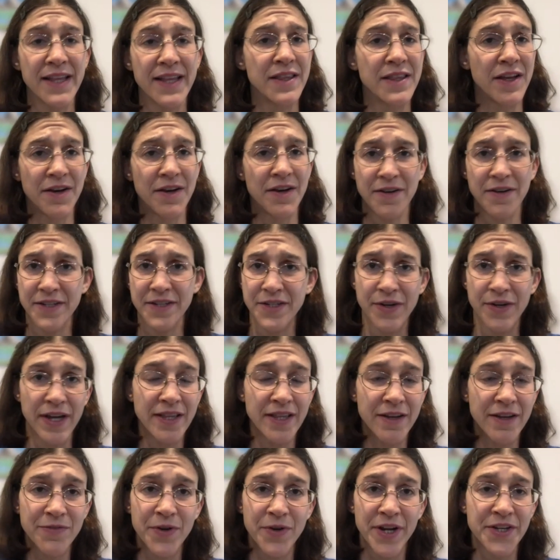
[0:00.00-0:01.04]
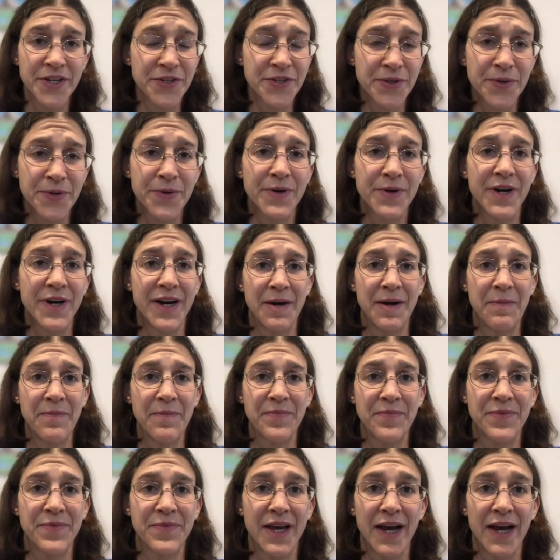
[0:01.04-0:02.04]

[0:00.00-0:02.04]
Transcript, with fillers: I love you know I love what I do. Um,